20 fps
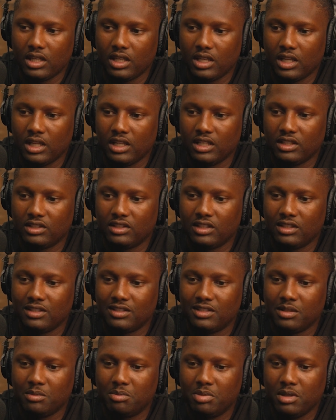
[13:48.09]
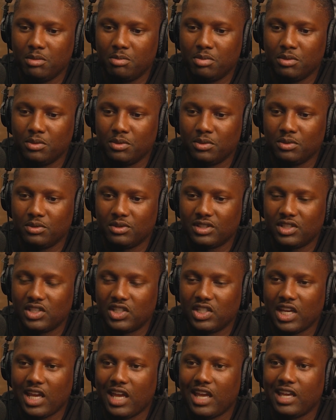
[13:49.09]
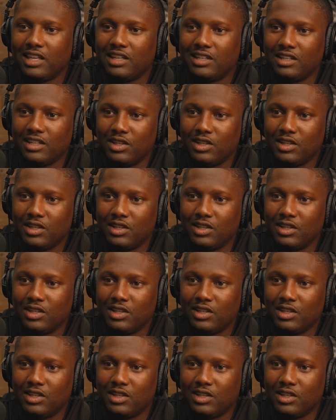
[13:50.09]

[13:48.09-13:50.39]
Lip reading: listening to people chanting